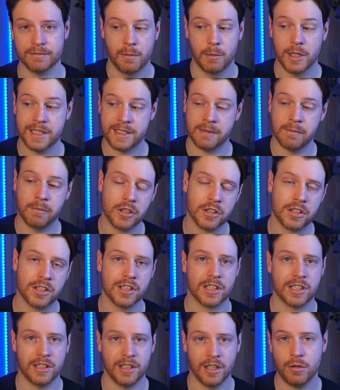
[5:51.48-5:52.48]
But it's important
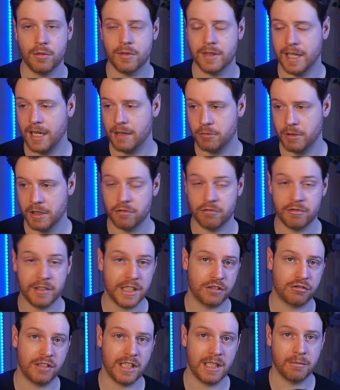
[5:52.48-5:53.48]
to note that with
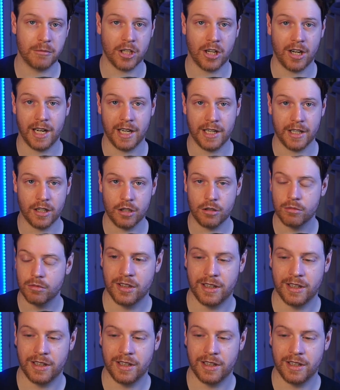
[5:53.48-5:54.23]
Restream.io,